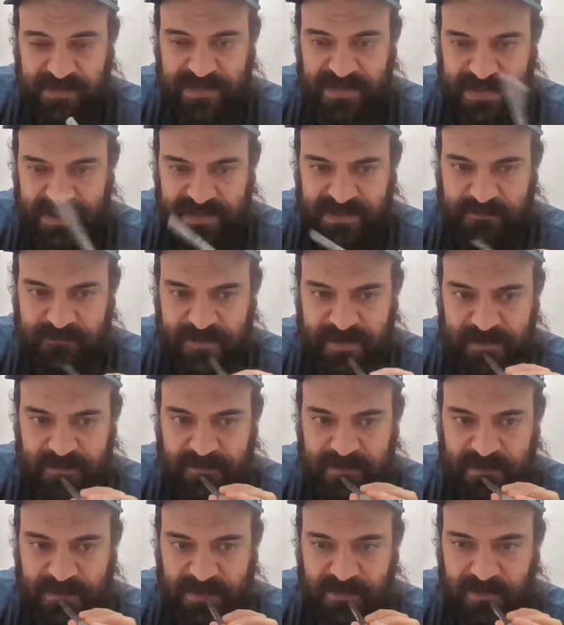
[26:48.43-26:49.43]
which is
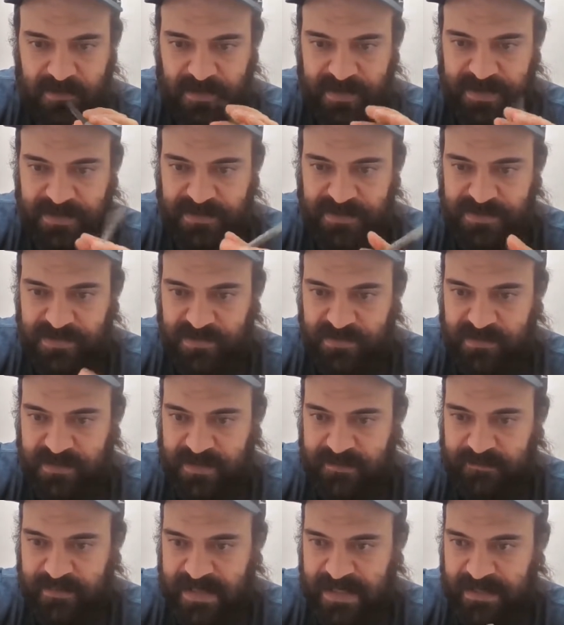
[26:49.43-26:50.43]
bettable according to
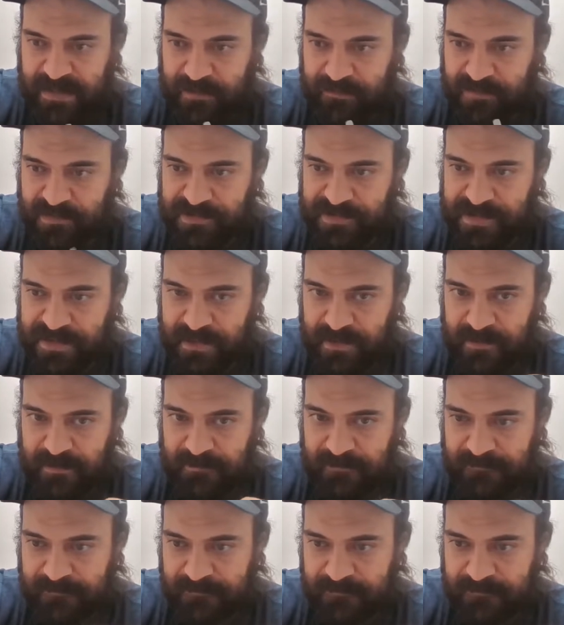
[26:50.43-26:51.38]
my numbers here.